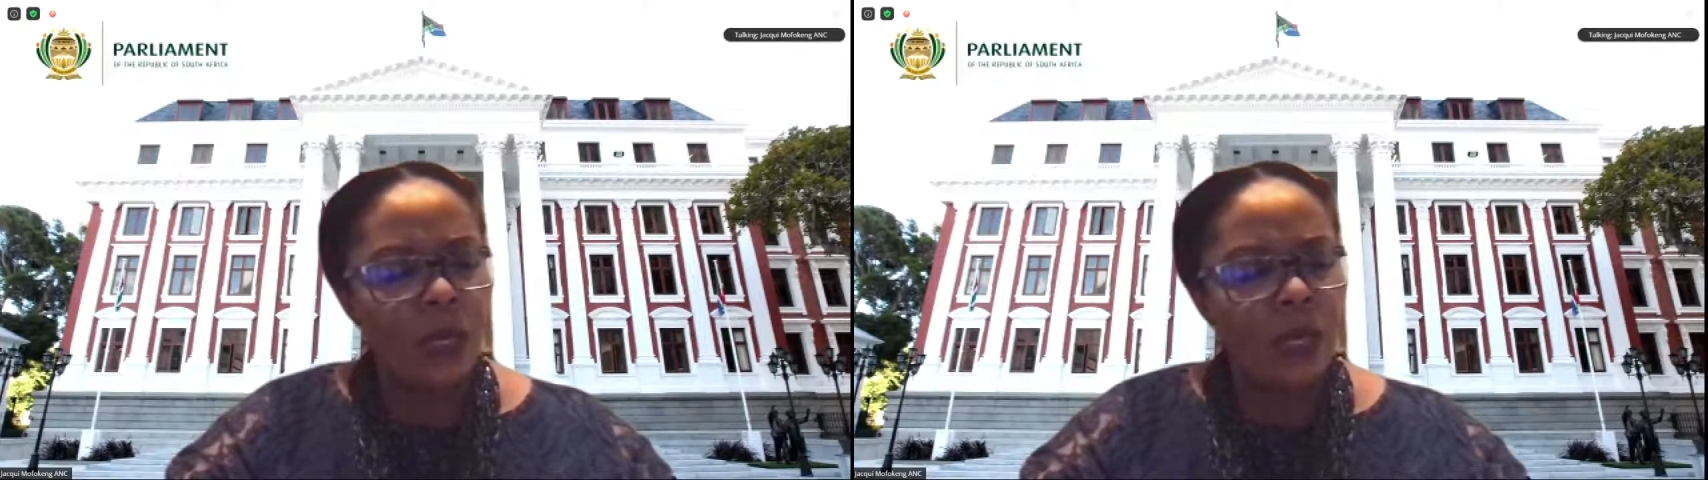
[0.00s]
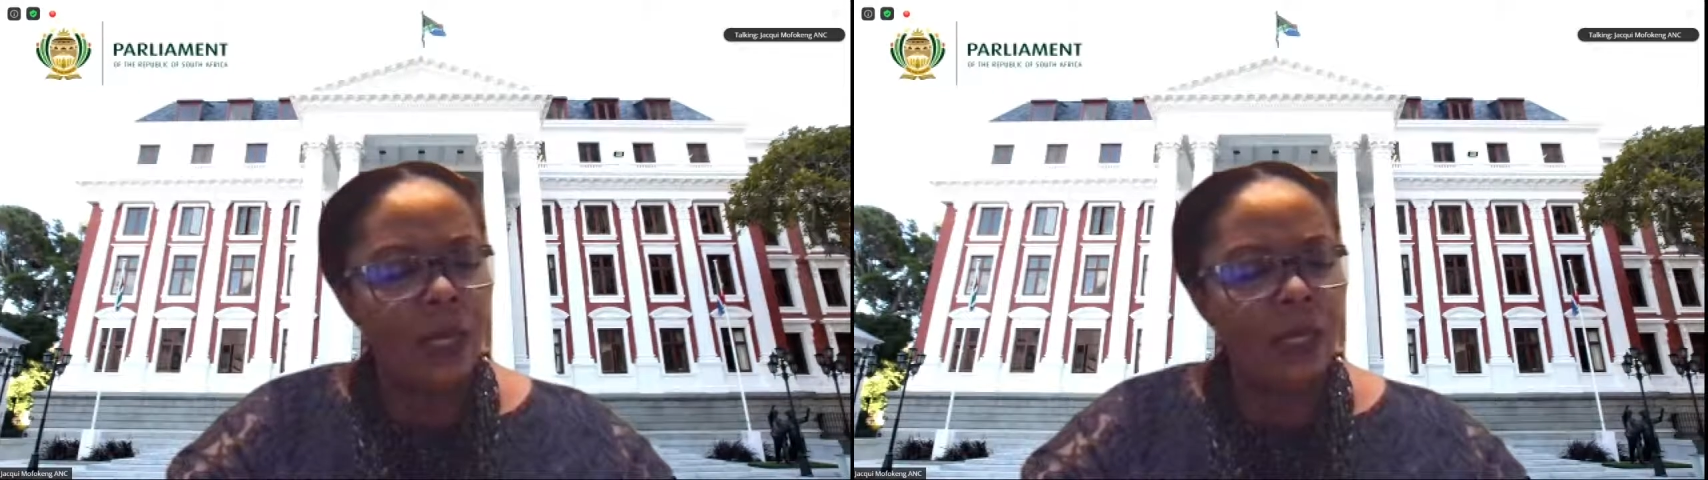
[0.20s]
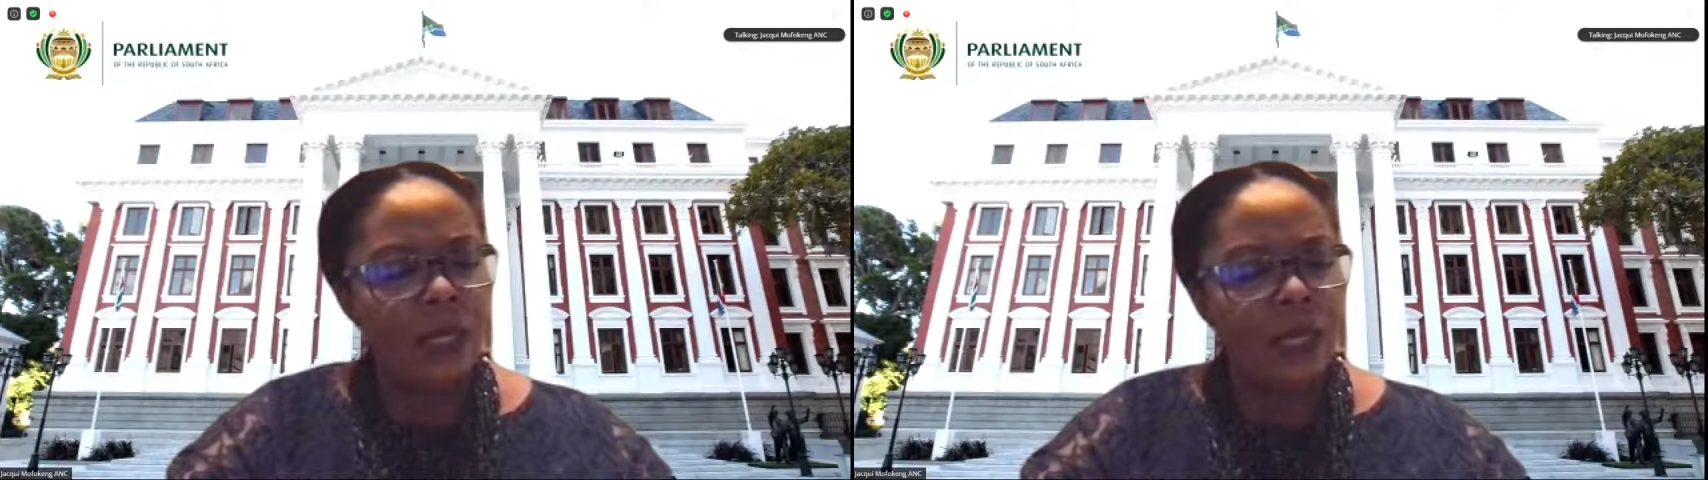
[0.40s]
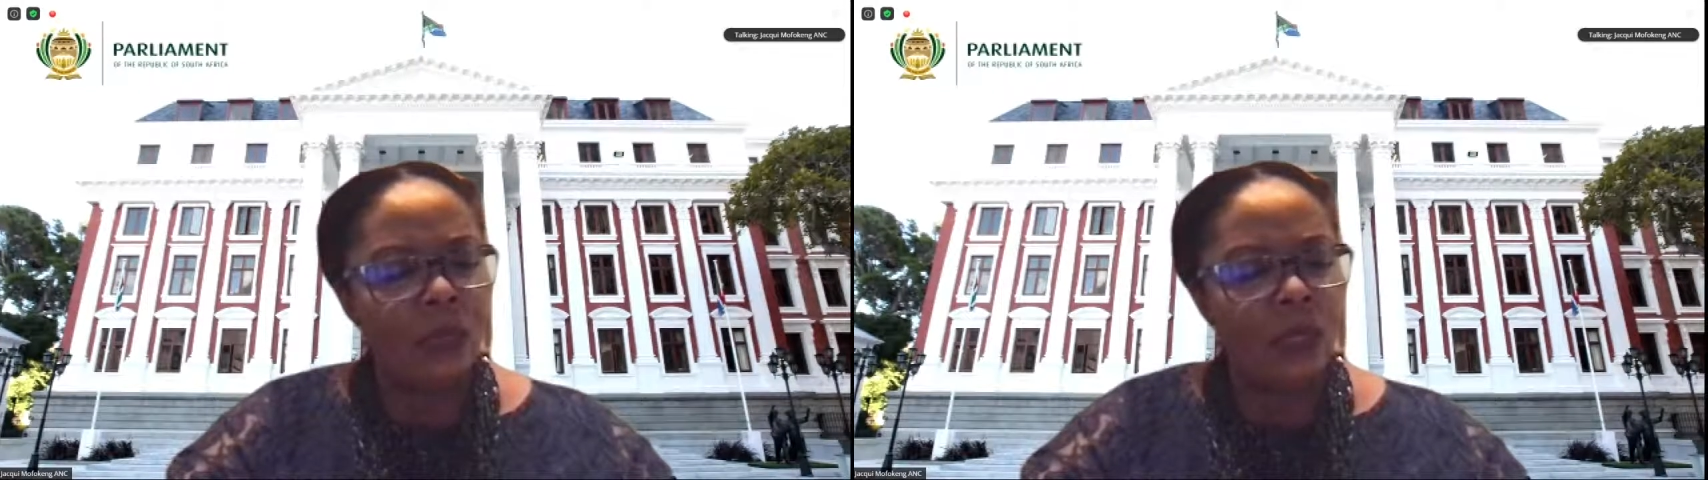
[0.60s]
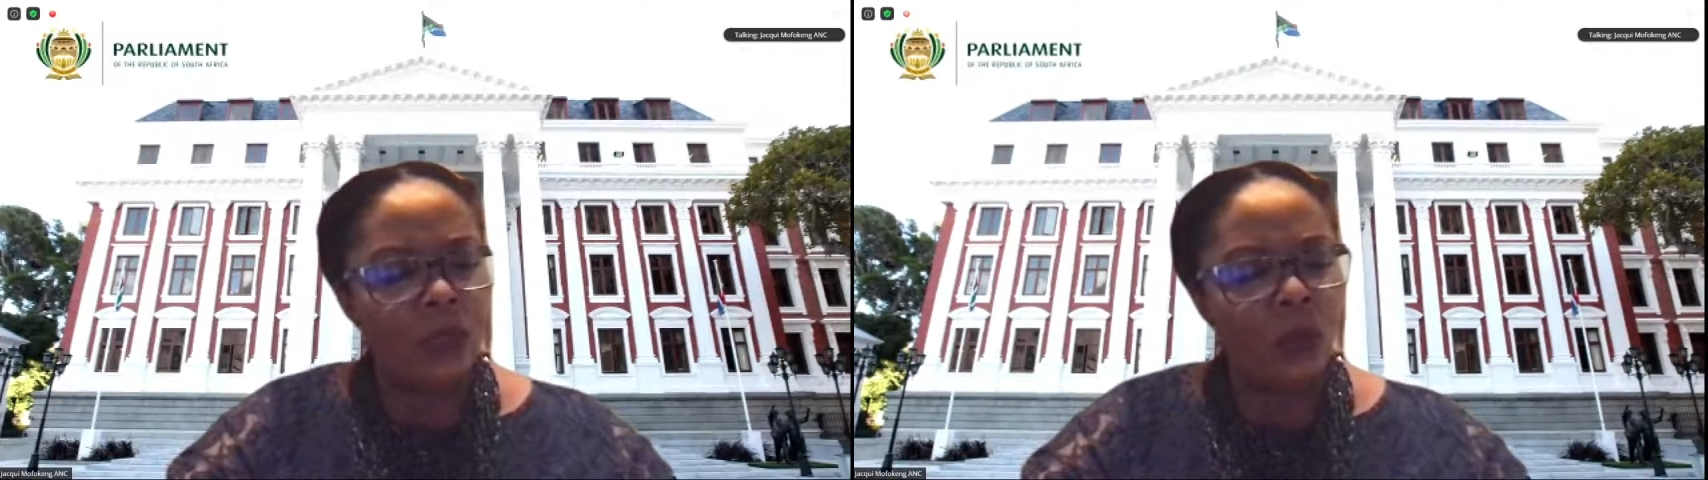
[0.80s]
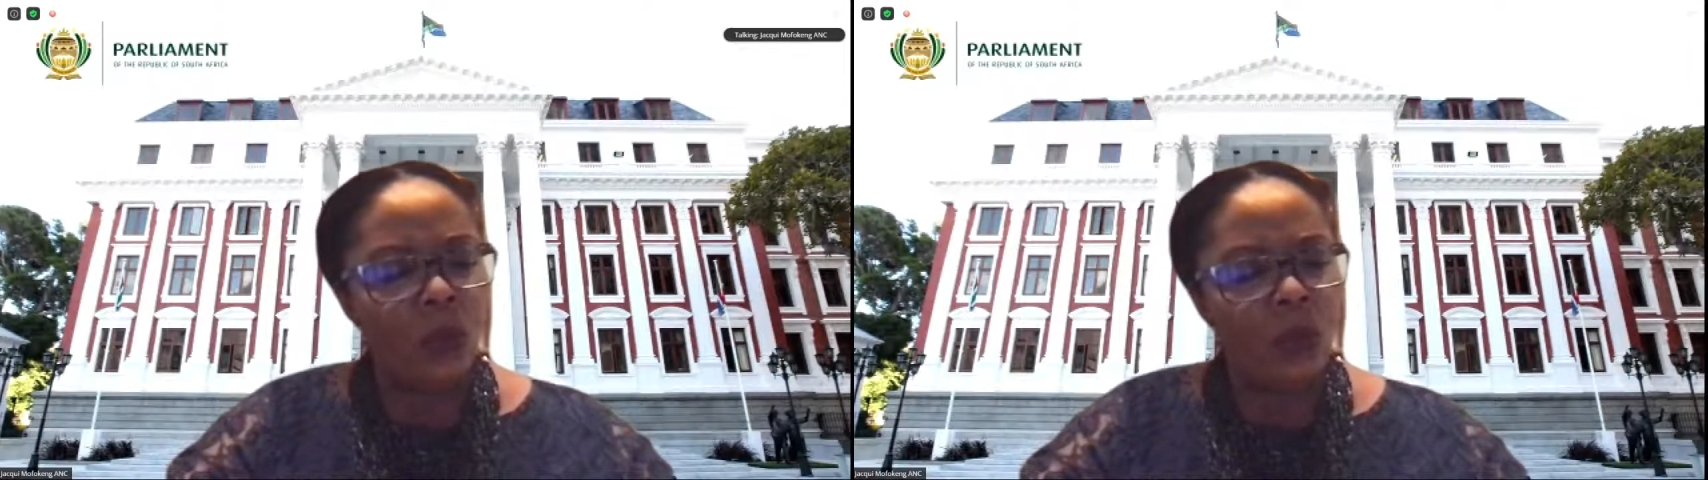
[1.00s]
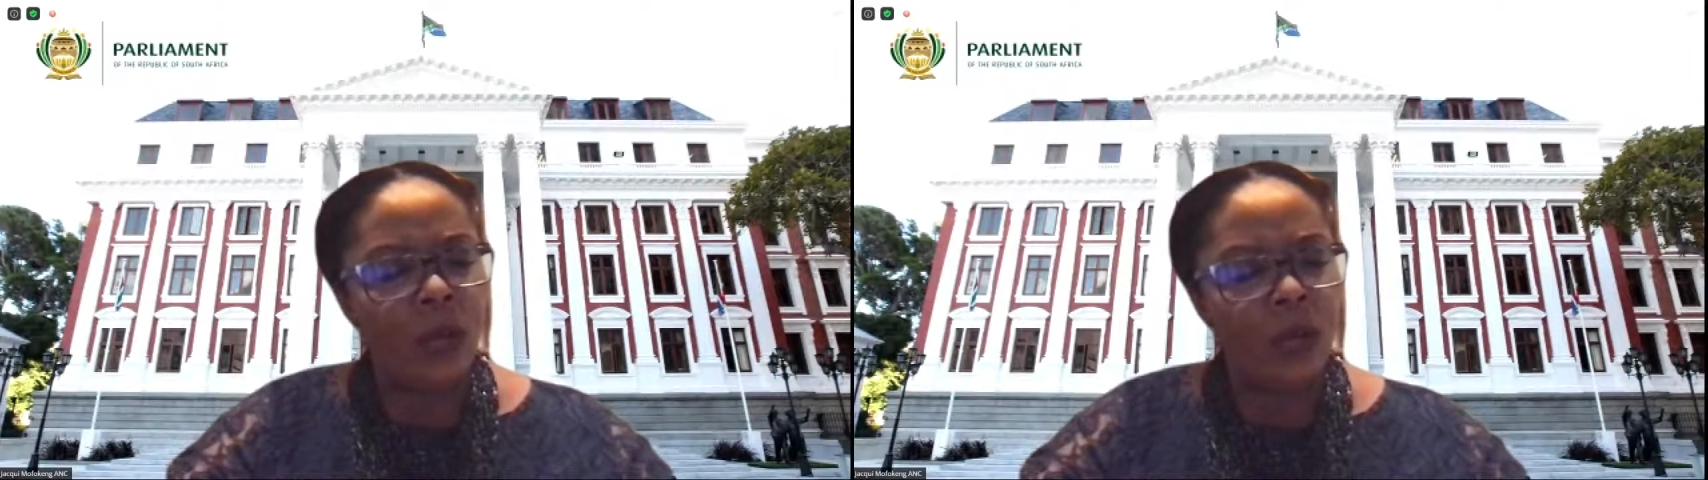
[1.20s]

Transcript: can actually go